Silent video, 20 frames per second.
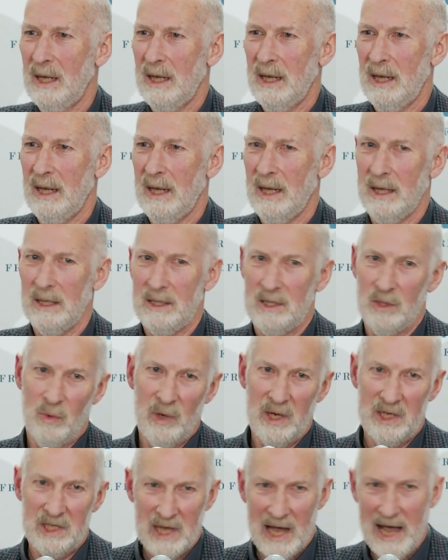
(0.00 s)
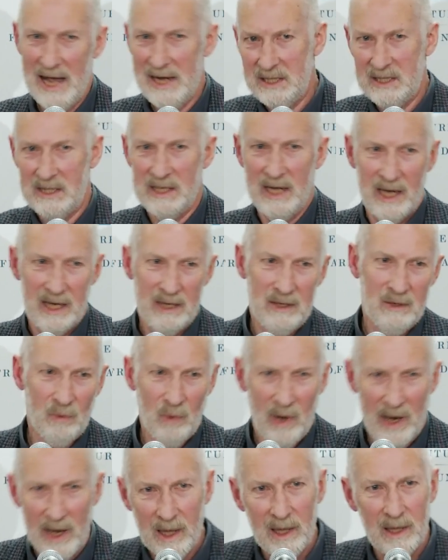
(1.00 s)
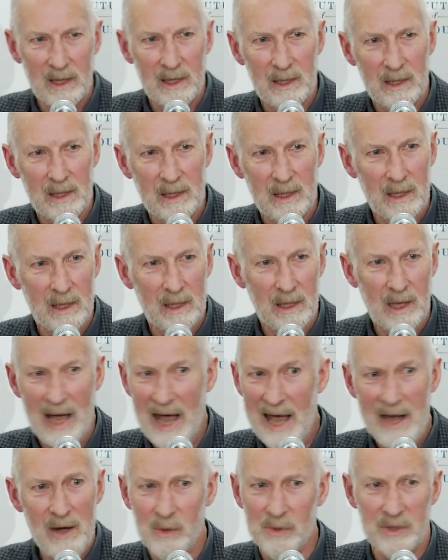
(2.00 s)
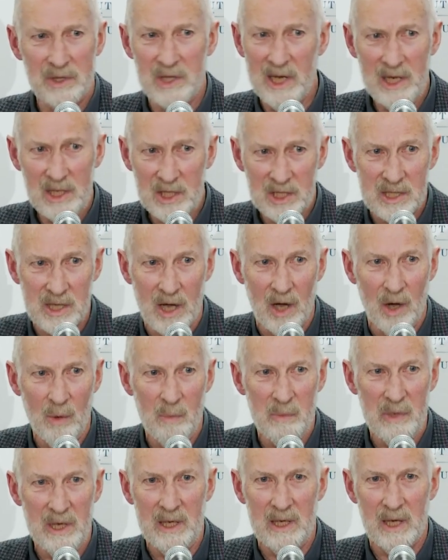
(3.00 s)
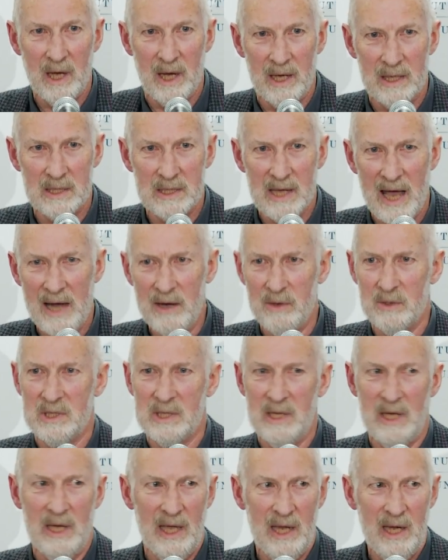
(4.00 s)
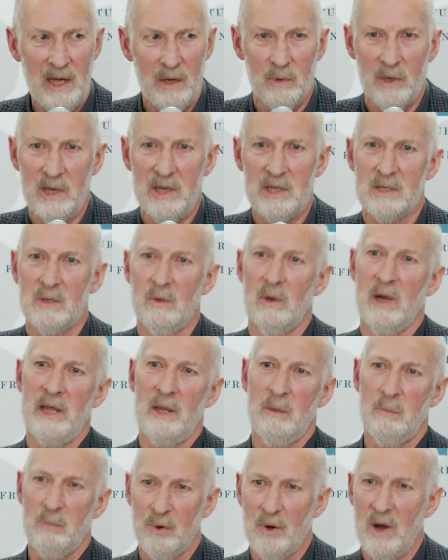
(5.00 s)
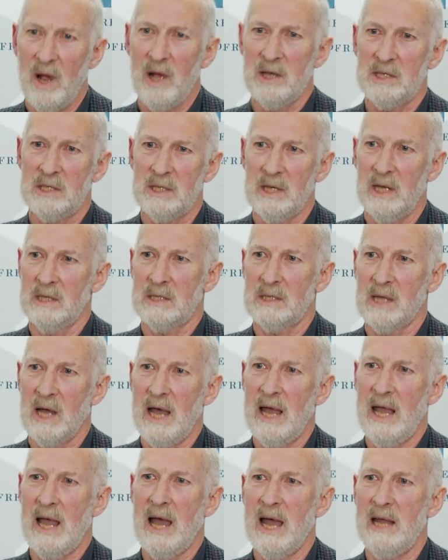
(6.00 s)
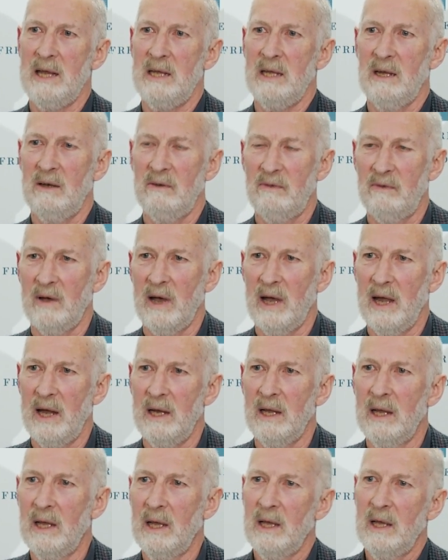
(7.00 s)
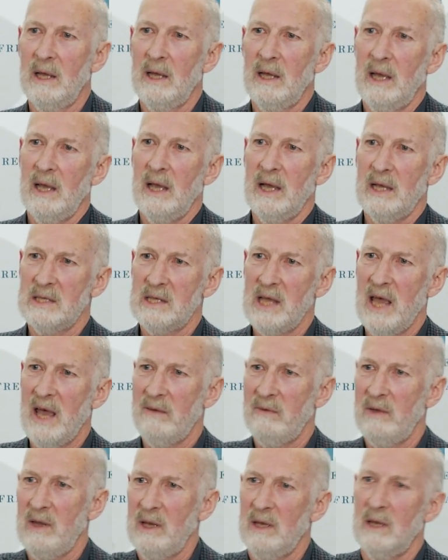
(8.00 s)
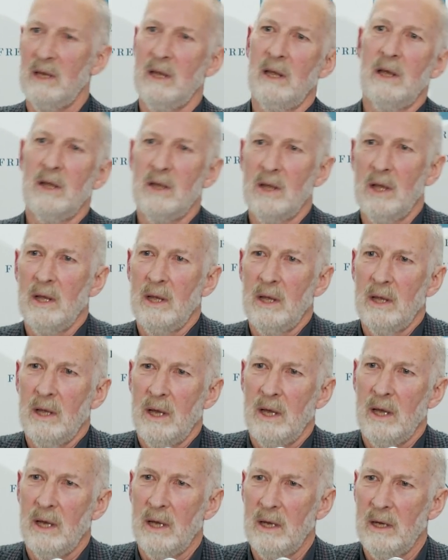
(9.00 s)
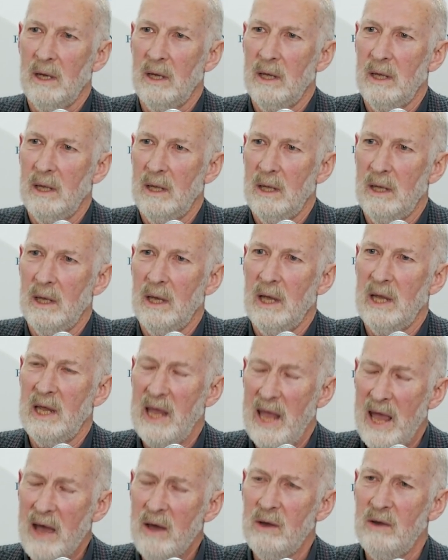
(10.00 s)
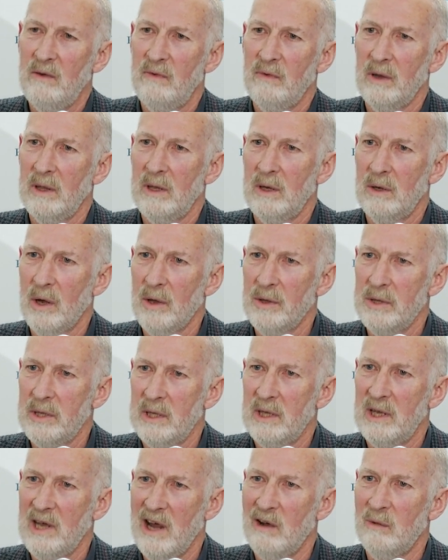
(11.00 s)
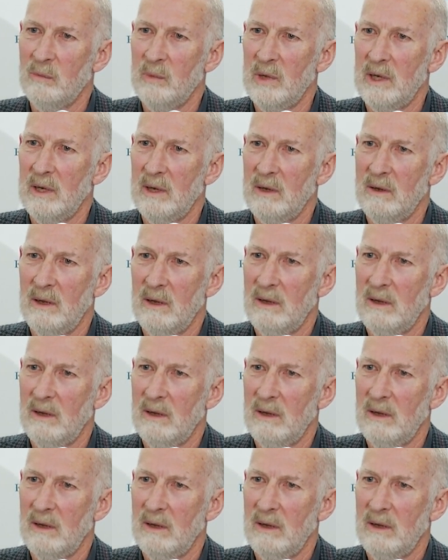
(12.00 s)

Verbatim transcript: Uh, to which I said, well, I don't think so because I don't see any reason why the process I identified as having uh, accounted for the growth of the government